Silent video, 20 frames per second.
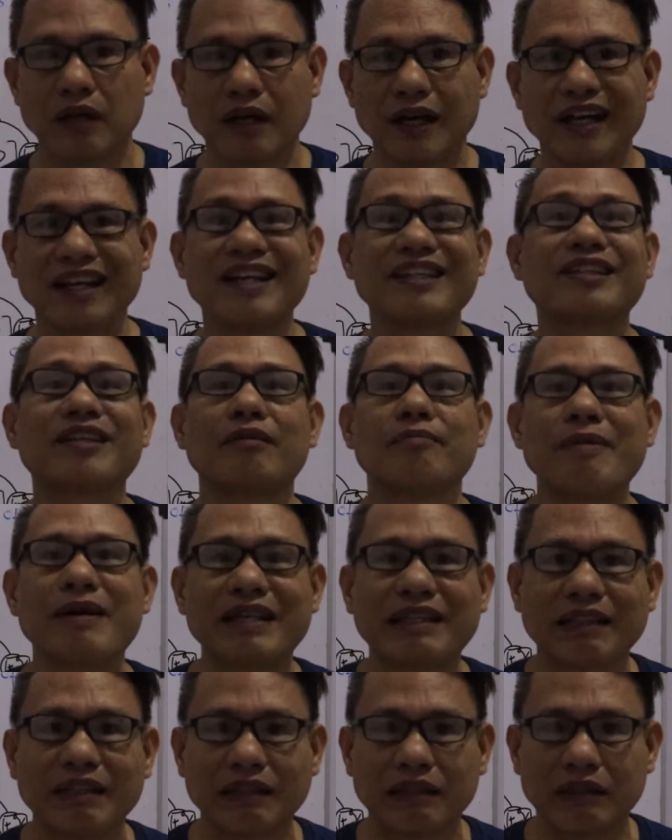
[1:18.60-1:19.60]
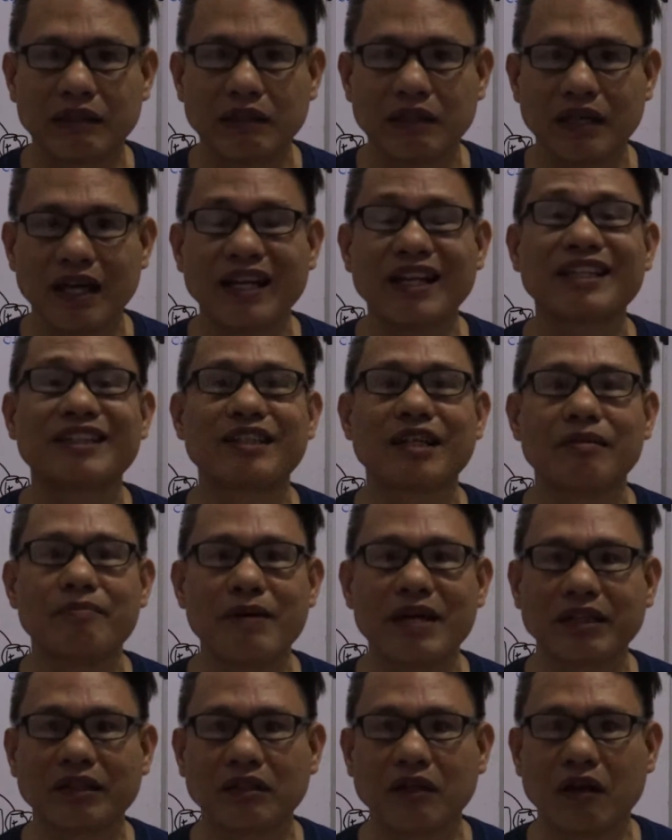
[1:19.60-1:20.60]
a little
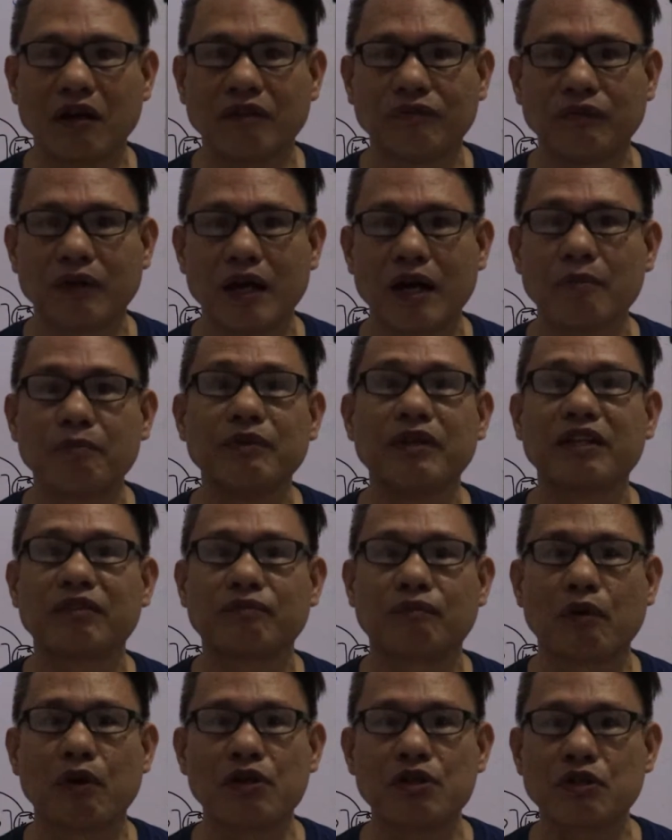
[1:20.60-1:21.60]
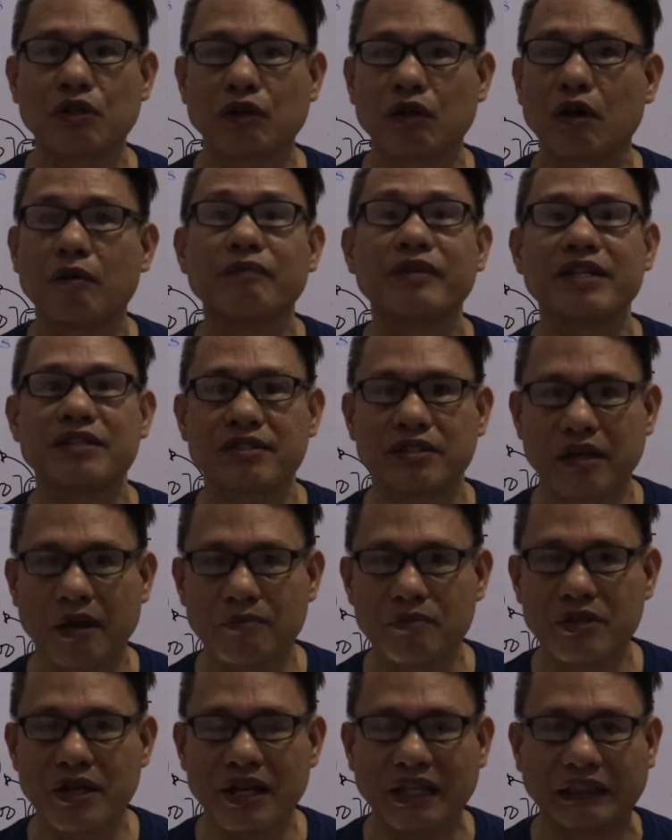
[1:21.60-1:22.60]
bit of that portion of that
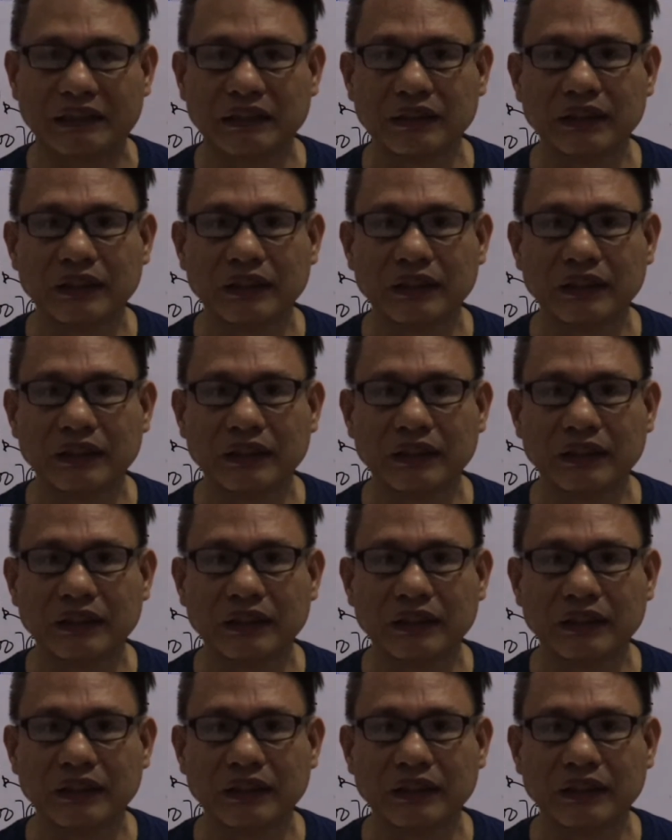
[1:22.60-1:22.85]
subject.